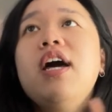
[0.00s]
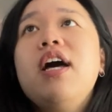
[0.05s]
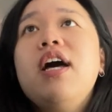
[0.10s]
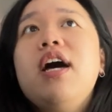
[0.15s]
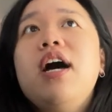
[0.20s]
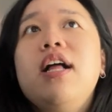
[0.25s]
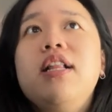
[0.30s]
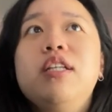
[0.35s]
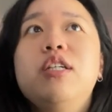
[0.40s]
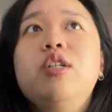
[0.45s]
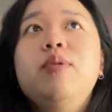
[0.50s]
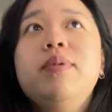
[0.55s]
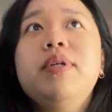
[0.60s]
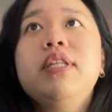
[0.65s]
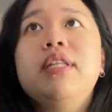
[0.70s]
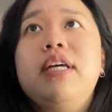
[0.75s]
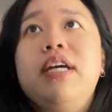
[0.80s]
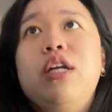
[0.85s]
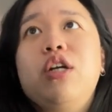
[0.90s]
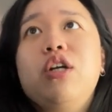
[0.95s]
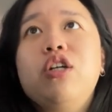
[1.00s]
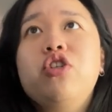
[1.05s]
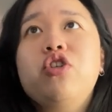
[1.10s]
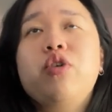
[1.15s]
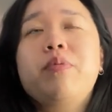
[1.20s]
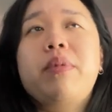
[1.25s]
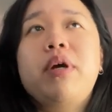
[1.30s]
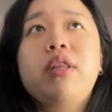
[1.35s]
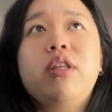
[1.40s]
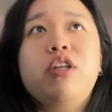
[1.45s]
A little bit later
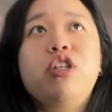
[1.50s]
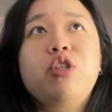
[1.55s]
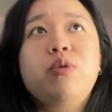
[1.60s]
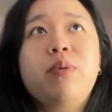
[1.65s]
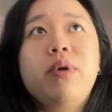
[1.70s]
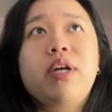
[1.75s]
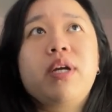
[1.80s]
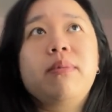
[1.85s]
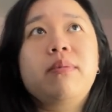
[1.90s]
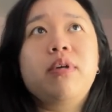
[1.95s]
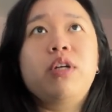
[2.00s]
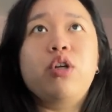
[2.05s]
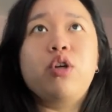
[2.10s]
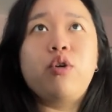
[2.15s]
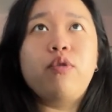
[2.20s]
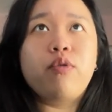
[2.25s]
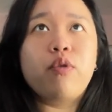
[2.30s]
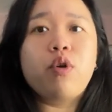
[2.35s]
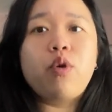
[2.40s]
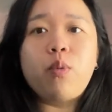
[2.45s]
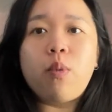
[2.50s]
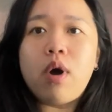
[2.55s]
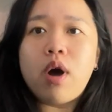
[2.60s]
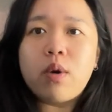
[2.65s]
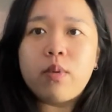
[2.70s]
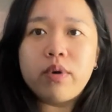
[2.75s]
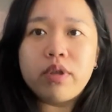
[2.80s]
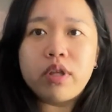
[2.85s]
during my lunch break, I'm gonna go for a walk with